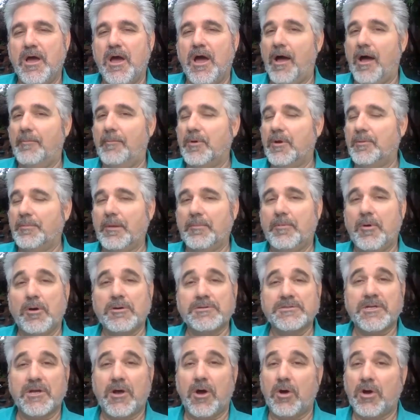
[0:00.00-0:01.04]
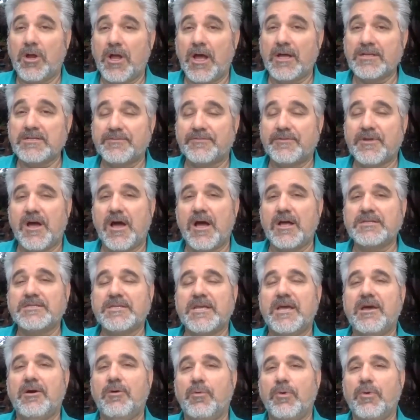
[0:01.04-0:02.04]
I'm going to be posting all kinds of content.